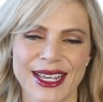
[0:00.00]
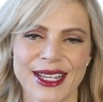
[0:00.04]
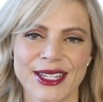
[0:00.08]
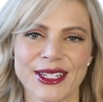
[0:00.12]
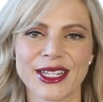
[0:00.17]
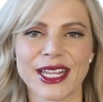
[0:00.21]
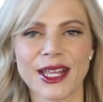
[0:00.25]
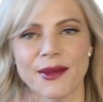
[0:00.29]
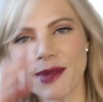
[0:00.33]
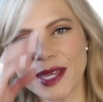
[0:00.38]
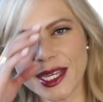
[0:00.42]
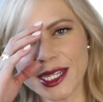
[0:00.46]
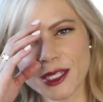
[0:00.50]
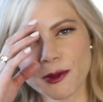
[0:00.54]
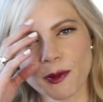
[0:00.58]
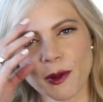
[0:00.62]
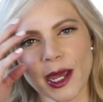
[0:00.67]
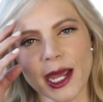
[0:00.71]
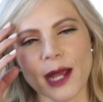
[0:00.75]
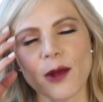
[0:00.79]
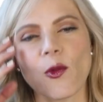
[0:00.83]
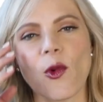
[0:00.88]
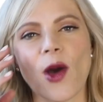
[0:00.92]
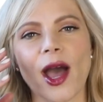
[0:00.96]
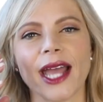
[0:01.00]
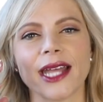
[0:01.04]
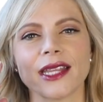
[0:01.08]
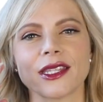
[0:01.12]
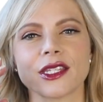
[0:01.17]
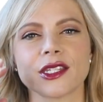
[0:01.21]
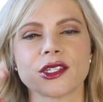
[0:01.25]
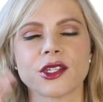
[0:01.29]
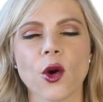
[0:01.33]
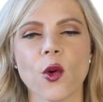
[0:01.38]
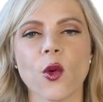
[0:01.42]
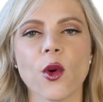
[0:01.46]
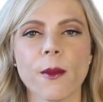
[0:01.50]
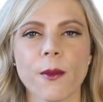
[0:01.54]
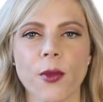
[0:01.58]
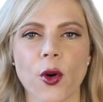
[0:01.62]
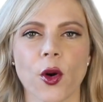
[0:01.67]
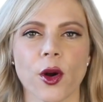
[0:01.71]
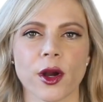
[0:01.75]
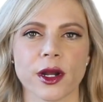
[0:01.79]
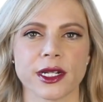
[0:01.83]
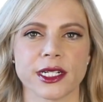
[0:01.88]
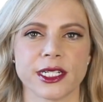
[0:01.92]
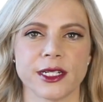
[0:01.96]
So let me explain why it's so
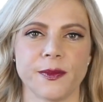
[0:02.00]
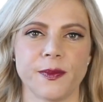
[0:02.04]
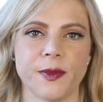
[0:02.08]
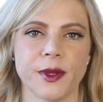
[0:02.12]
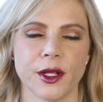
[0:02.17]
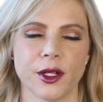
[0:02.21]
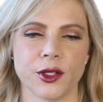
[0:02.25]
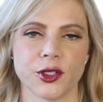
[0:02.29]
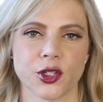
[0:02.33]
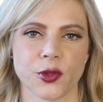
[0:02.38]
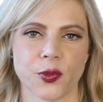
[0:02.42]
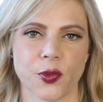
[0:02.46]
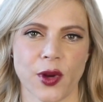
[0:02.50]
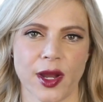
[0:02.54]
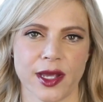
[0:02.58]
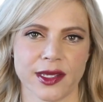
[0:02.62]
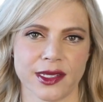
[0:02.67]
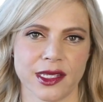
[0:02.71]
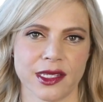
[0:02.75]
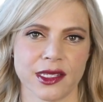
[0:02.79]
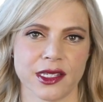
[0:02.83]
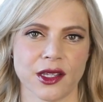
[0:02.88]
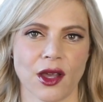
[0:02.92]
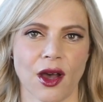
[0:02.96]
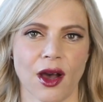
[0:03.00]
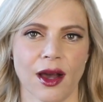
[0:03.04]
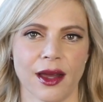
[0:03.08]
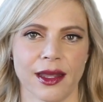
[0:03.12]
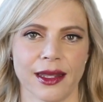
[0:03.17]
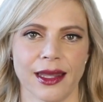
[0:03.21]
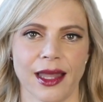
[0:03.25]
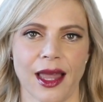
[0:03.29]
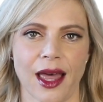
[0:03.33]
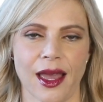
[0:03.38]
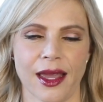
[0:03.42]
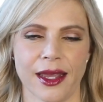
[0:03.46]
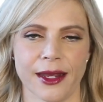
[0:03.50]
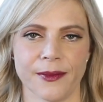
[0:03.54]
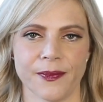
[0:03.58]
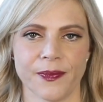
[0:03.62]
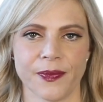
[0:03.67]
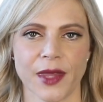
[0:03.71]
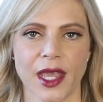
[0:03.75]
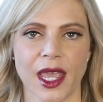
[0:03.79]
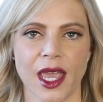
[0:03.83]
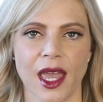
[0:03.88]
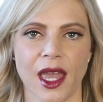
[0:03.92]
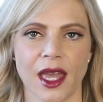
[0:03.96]
important to build your presence online.
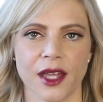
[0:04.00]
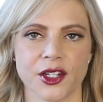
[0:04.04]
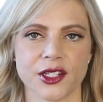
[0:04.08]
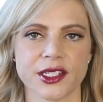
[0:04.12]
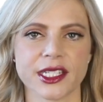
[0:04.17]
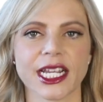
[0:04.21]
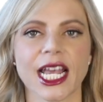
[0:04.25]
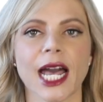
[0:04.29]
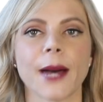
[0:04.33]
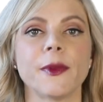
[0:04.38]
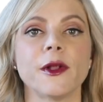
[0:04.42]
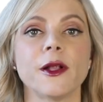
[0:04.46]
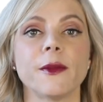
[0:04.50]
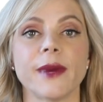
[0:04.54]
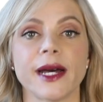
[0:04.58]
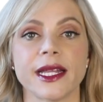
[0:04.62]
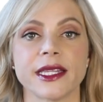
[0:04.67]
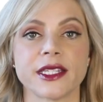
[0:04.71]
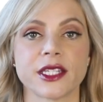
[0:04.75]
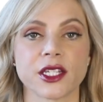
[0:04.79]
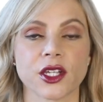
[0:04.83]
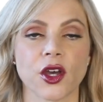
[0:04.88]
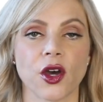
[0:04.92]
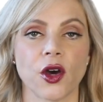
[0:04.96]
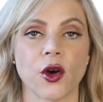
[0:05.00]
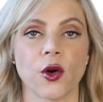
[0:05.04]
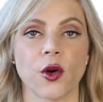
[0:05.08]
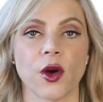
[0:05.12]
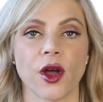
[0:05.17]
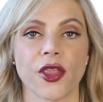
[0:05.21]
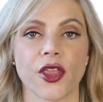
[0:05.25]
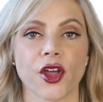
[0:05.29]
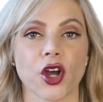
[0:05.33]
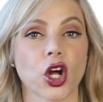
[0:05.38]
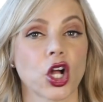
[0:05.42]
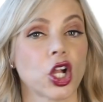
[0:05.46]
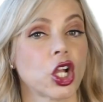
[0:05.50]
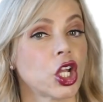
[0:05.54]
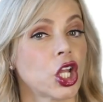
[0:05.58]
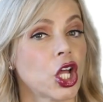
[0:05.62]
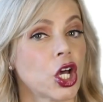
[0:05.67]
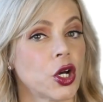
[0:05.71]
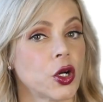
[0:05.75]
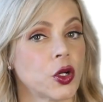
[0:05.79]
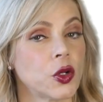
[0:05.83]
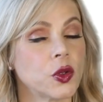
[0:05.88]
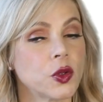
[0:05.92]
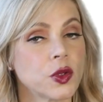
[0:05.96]
Just a couple of months ago, The
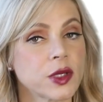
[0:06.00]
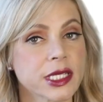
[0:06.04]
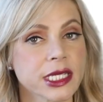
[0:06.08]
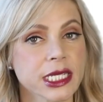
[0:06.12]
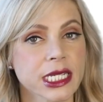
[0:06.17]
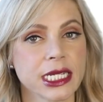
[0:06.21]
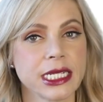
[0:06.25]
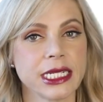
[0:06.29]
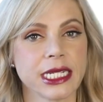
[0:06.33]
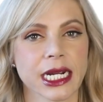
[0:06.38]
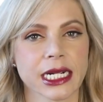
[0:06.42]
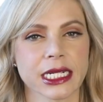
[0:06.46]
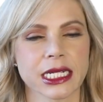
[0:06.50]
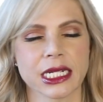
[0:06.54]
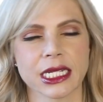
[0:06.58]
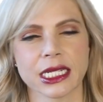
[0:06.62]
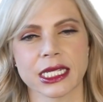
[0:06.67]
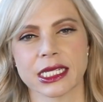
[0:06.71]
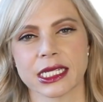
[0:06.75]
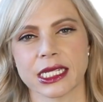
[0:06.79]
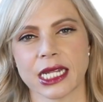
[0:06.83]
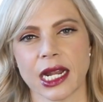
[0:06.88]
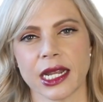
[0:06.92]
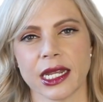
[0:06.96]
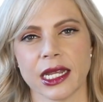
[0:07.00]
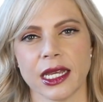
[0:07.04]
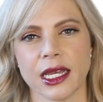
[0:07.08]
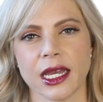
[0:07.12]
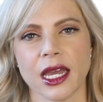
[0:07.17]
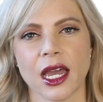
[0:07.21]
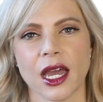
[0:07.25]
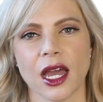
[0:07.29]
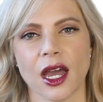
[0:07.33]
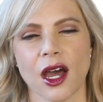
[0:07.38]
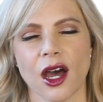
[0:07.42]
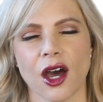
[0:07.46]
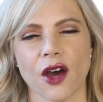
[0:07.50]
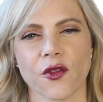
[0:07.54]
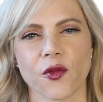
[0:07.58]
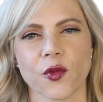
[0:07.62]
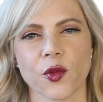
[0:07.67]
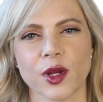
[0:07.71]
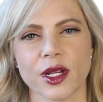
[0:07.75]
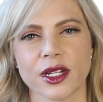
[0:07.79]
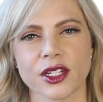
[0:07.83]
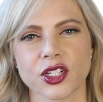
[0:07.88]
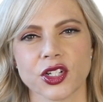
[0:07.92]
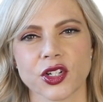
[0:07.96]
Close conducted a study of
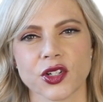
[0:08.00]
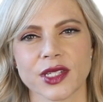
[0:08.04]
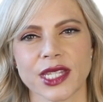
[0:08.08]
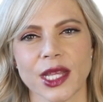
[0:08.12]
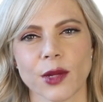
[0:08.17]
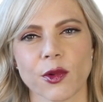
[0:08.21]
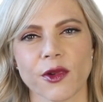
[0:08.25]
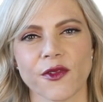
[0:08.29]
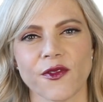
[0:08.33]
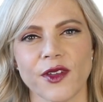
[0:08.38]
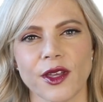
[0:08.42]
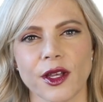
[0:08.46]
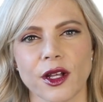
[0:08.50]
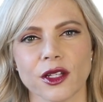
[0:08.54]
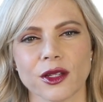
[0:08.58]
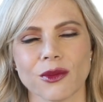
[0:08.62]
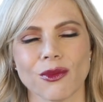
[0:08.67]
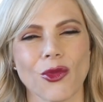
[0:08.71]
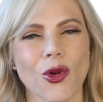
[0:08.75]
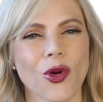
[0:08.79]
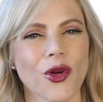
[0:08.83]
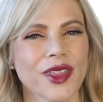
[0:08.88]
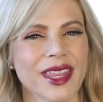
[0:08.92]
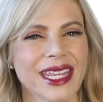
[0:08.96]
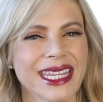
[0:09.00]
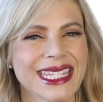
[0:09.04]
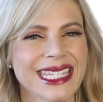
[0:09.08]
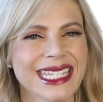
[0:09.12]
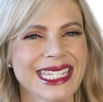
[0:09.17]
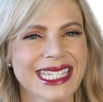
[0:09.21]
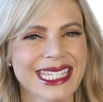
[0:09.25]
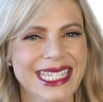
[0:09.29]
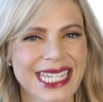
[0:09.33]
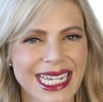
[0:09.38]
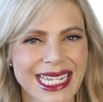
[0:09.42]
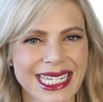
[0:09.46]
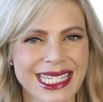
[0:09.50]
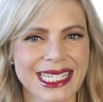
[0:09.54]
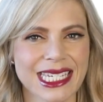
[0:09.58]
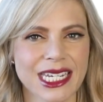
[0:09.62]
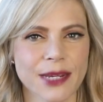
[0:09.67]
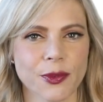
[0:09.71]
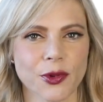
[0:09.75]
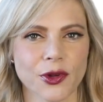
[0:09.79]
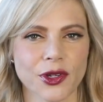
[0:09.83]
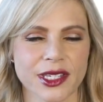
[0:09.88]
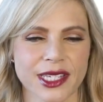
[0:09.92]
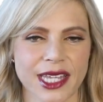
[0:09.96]
realtors that revealed more than
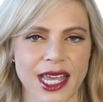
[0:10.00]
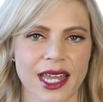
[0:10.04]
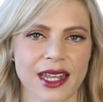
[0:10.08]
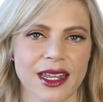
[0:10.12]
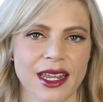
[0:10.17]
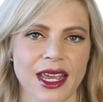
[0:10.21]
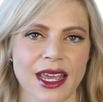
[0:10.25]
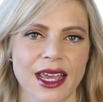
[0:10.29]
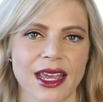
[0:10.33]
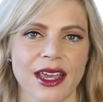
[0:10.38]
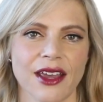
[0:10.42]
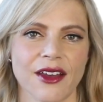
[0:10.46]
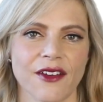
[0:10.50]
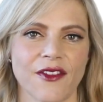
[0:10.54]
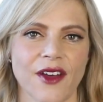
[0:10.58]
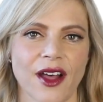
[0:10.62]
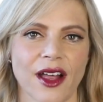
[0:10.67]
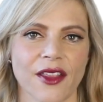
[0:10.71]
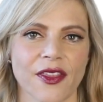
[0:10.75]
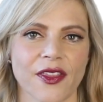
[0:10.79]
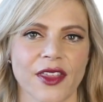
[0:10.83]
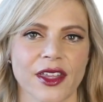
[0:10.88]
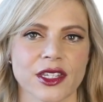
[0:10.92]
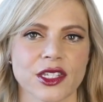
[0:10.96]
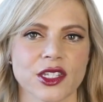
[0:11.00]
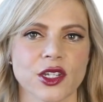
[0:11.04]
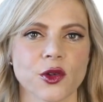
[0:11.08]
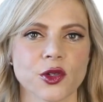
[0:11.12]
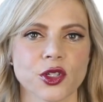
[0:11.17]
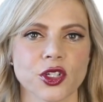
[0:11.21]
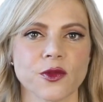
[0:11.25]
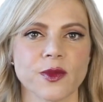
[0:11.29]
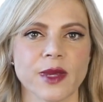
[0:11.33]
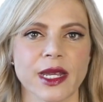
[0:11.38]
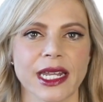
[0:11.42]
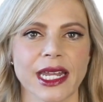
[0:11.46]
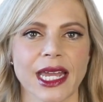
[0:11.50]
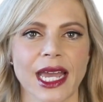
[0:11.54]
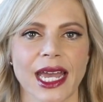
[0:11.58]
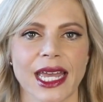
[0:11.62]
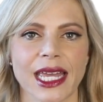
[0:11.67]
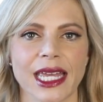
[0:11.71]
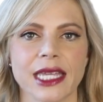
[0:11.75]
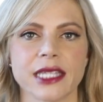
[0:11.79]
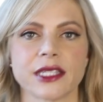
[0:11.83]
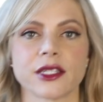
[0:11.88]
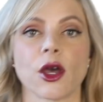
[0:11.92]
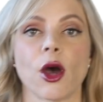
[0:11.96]
60% felt that social
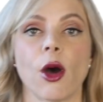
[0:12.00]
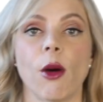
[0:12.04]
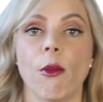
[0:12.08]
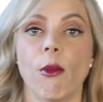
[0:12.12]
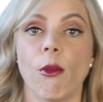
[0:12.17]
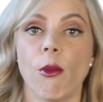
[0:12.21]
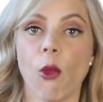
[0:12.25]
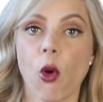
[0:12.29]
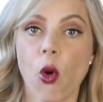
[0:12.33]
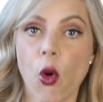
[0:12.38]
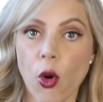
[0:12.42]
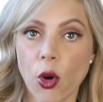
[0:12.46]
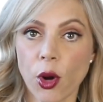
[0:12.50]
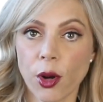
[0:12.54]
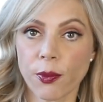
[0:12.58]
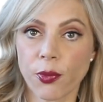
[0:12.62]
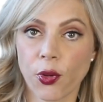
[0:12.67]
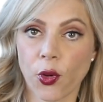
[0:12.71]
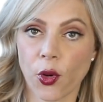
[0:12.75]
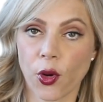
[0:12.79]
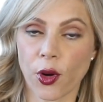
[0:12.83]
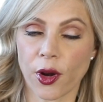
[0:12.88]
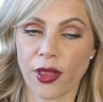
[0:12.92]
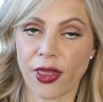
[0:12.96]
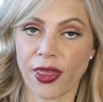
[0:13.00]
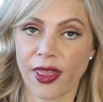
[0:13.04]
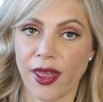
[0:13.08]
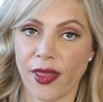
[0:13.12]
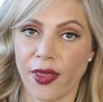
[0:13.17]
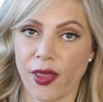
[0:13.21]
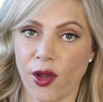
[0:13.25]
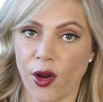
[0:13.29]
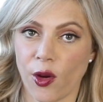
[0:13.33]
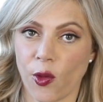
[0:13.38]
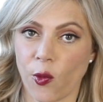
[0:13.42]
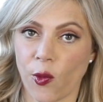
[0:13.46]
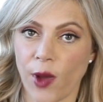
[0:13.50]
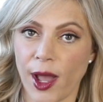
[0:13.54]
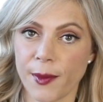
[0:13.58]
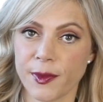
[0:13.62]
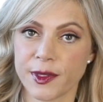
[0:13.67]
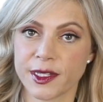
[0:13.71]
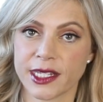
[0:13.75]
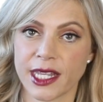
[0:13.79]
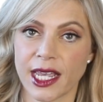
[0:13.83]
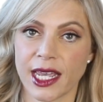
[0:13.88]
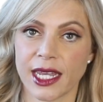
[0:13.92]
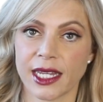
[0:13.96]
media is more important than their
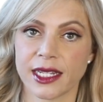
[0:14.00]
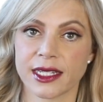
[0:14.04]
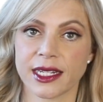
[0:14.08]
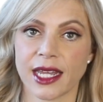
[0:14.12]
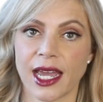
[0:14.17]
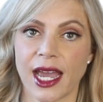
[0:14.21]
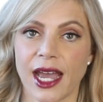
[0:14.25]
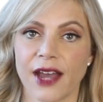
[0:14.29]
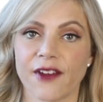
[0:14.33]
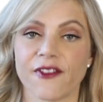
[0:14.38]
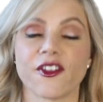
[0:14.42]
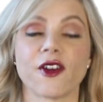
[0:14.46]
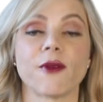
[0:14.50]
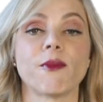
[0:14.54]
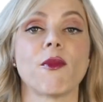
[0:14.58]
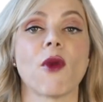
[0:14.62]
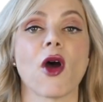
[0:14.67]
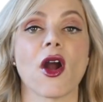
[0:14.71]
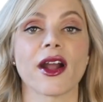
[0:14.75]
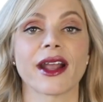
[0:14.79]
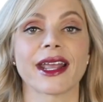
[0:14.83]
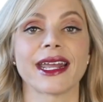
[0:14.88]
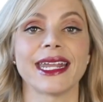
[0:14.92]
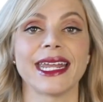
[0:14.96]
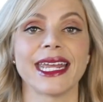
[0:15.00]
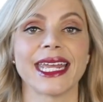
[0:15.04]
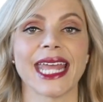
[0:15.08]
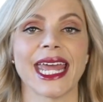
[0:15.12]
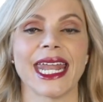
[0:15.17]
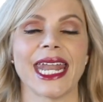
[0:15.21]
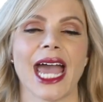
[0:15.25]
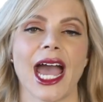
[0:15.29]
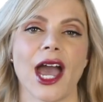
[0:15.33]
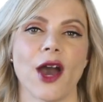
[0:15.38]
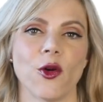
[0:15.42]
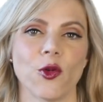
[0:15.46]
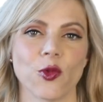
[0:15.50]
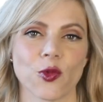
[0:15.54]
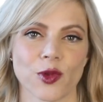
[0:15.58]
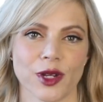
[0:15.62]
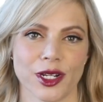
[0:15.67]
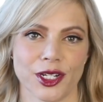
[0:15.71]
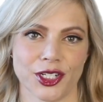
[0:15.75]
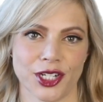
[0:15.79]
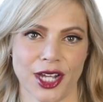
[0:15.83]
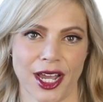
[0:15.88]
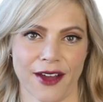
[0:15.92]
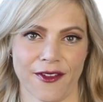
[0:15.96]
website for marketing and
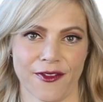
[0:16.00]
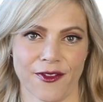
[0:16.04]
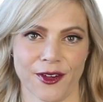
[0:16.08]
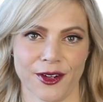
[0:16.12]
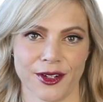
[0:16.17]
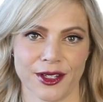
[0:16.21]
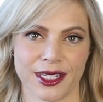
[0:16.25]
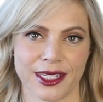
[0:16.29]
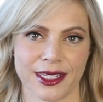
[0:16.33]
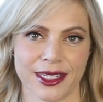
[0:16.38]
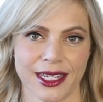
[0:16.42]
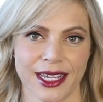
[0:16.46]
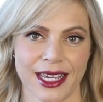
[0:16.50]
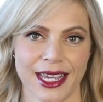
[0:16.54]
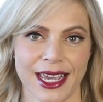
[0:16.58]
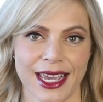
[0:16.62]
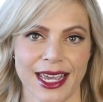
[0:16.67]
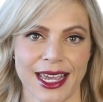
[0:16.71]
outreach efforts.